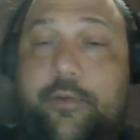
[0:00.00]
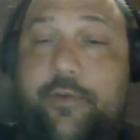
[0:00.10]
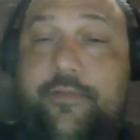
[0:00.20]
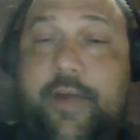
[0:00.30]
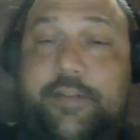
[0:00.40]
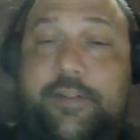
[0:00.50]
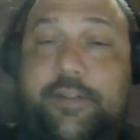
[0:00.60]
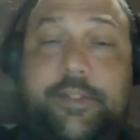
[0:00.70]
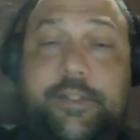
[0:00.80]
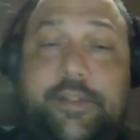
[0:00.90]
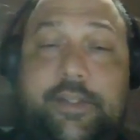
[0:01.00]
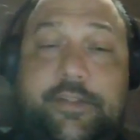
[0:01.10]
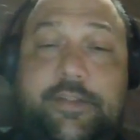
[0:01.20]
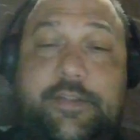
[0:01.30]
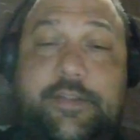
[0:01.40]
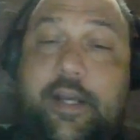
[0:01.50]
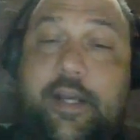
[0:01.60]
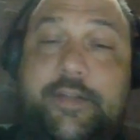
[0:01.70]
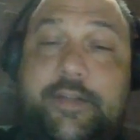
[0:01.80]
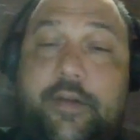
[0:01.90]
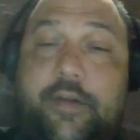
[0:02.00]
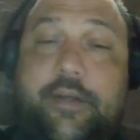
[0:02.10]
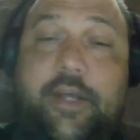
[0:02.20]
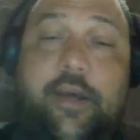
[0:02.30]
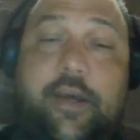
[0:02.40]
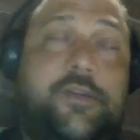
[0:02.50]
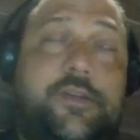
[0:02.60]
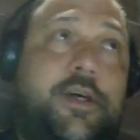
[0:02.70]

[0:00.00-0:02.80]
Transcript: with facsimiles that taste the same. That's already the case.